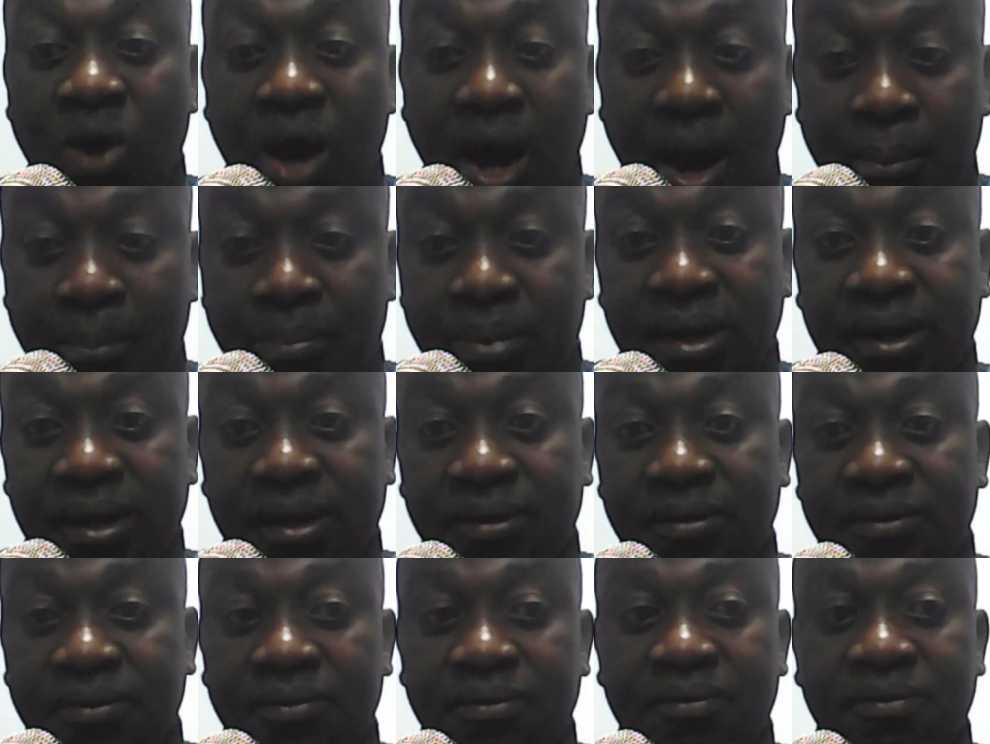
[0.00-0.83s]
happen.
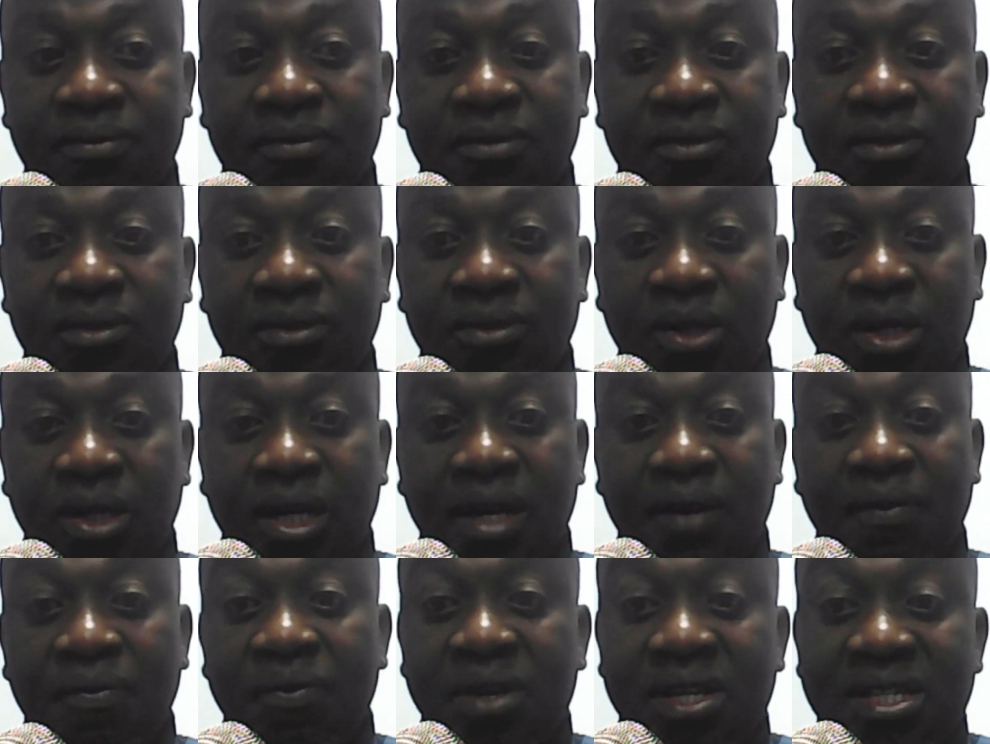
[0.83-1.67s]

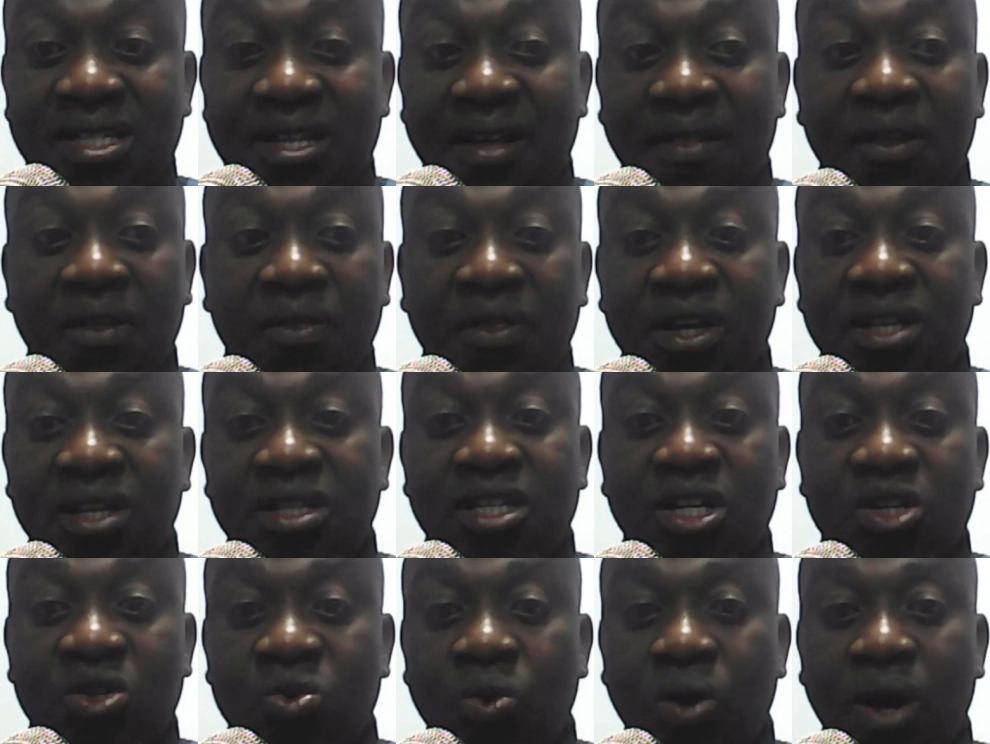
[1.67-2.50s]
Okay? These are the things
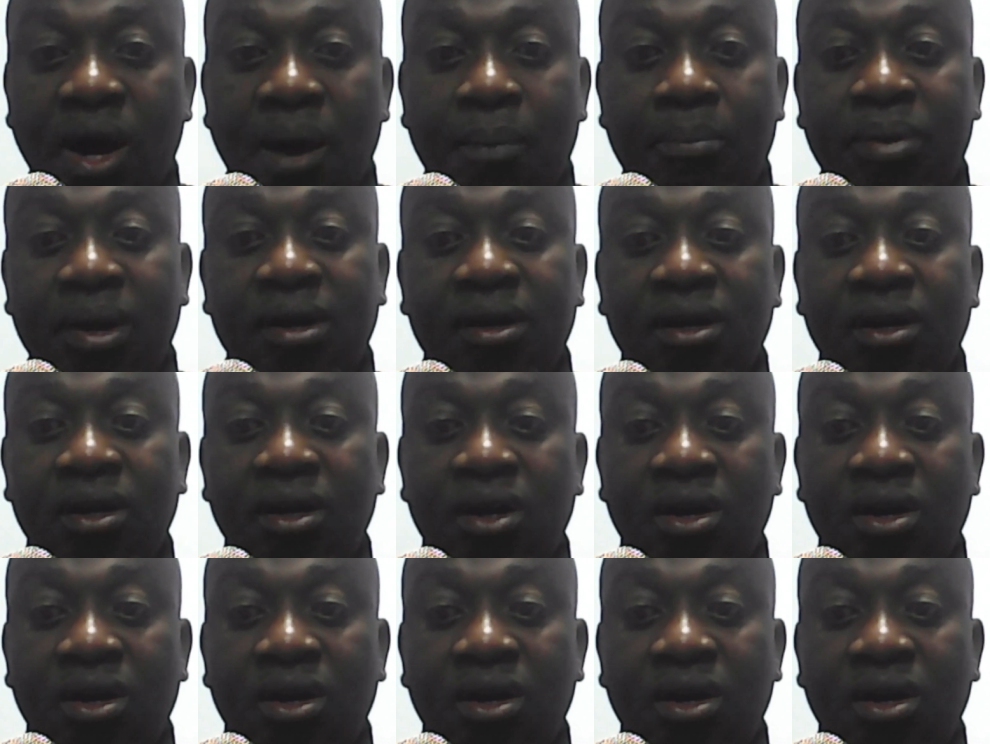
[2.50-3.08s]
that do happen.